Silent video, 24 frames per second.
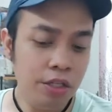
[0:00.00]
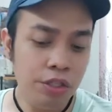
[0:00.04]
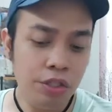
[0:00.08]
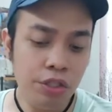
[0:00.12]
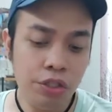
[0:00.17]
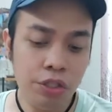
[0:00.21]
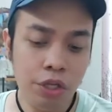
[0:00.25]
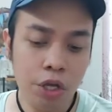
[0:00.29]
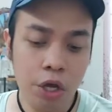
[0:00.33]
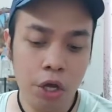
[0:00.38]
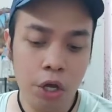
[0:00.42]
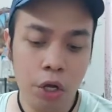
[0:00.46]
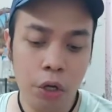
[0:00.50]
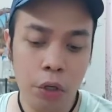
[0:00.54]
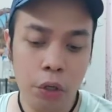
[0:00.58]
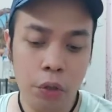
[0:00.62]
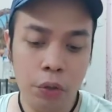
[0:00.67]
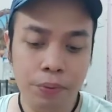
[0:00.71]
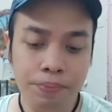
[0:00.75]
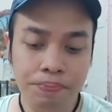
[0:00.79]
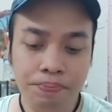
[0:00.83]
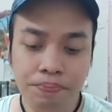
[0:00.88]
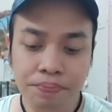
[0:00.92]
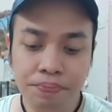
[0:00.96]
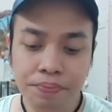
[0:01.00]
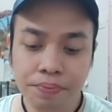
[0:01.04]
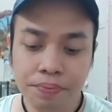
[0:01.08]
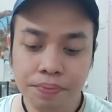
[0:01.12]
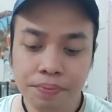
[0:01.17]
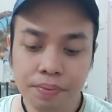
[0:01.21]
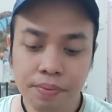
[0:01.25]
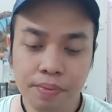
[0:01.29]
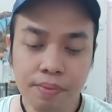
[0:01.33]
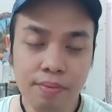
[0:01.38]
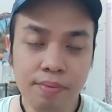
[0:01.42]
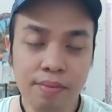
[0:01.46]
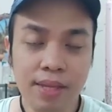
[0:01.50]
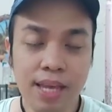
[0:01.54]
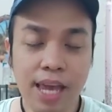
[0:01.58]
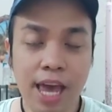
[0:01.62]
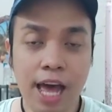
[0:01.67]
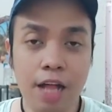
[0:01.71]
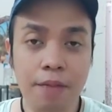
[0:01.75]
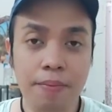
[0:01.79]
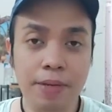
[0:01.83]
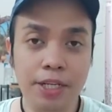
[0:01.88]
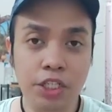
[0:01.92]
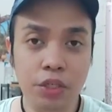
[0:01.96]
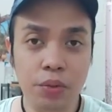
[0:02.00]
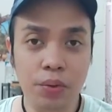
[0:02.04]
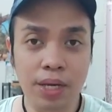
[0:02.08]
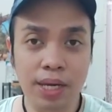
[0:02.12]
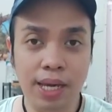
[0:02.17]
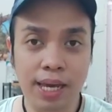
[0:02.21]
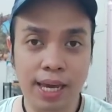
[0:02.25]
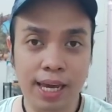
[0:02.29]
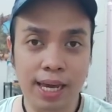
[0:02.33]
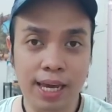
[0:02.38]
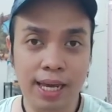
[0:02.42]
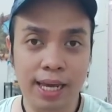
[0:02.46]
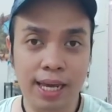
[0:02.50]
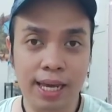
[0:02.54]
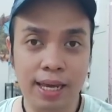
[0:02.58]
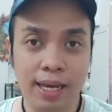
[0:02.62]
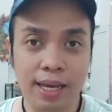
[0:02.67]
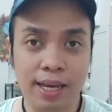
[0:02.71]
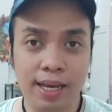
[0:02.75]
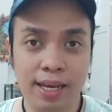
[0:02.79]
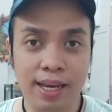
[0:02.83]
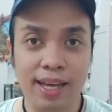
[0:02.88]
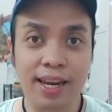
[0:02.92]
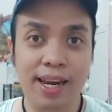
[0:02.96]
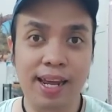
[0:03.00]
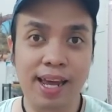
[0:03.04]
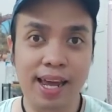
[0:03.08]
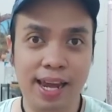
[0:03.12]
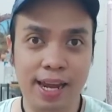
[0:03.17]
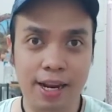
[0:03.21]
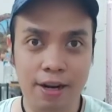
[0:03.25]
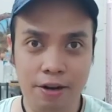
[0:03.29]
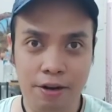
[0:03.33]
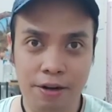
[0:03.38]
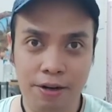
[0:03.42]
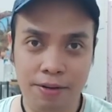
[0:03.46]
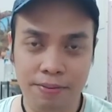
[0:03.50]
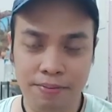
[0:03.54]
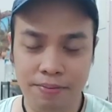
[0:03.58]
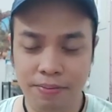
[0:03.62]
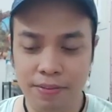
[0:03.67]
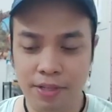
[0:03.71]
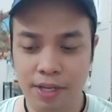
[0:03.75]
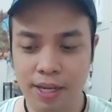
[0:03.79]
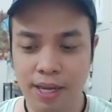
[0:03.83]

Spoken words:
So I'll be doing a inhaler.